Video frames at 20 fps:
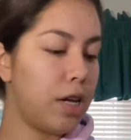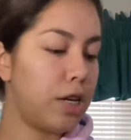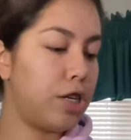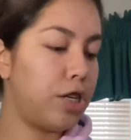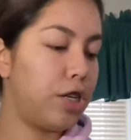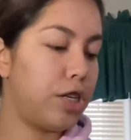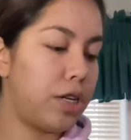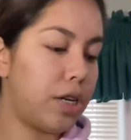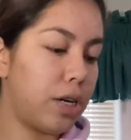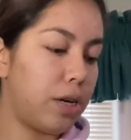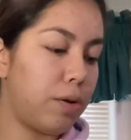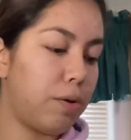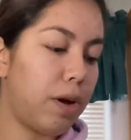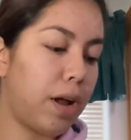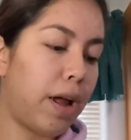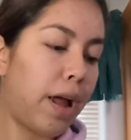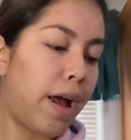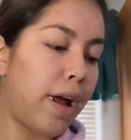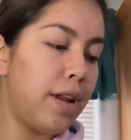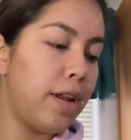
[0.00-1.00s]
dough.
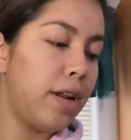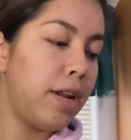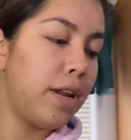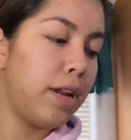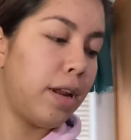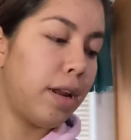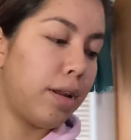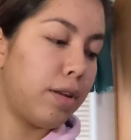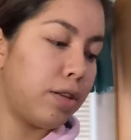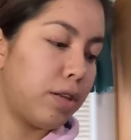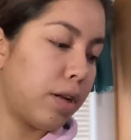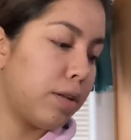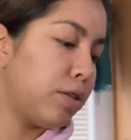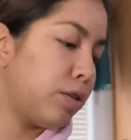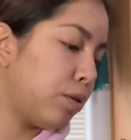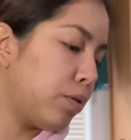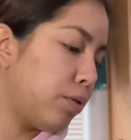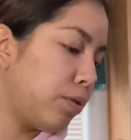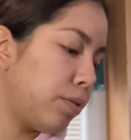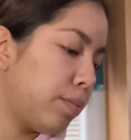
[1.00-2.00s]
I added in a
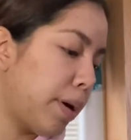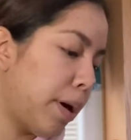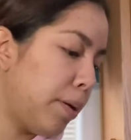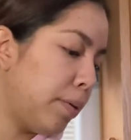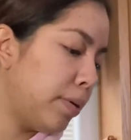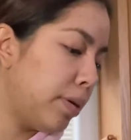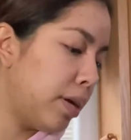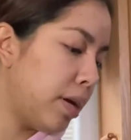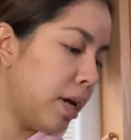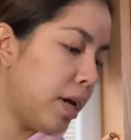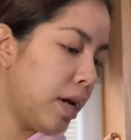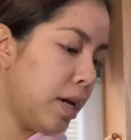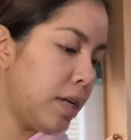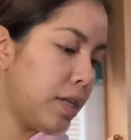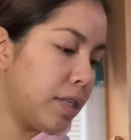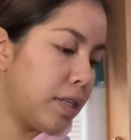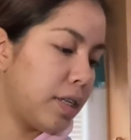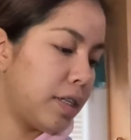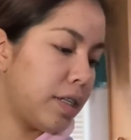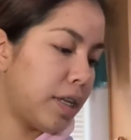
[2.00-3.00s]
total about
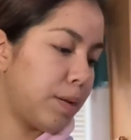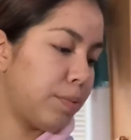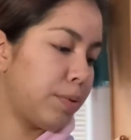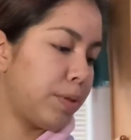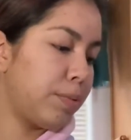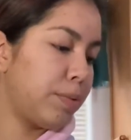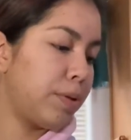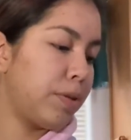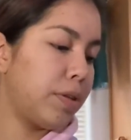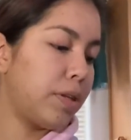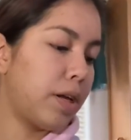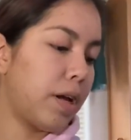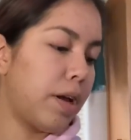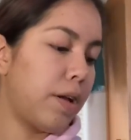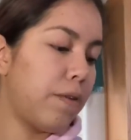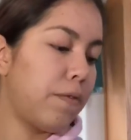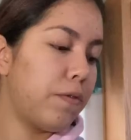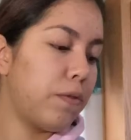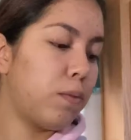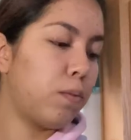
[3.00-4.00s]
6 tablespoons
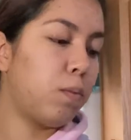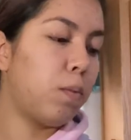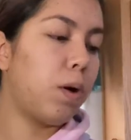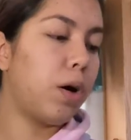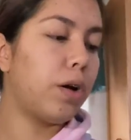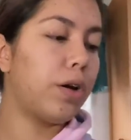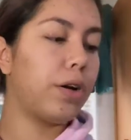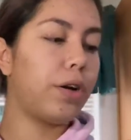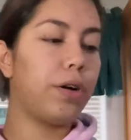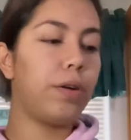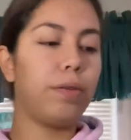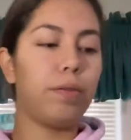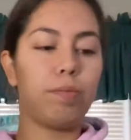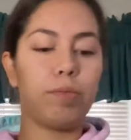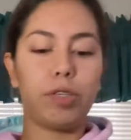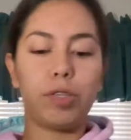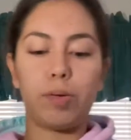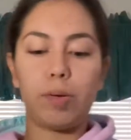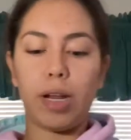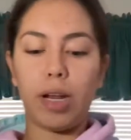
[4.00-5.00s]
of water.
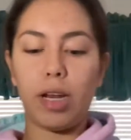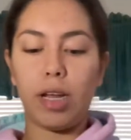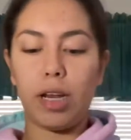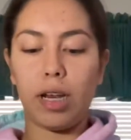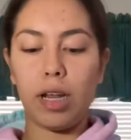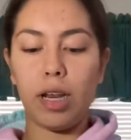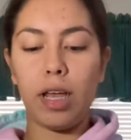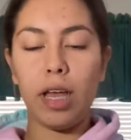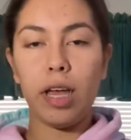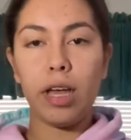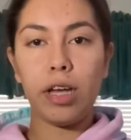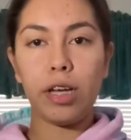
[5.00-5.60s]
That's what I needed.